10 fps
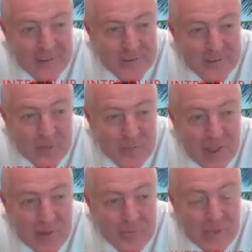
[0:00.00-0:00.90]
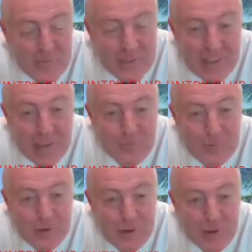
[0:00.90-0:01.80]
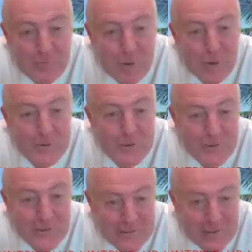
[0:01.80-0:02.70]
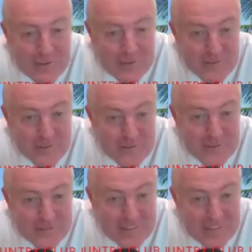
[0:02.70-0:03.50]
sometimes they became emotional decisions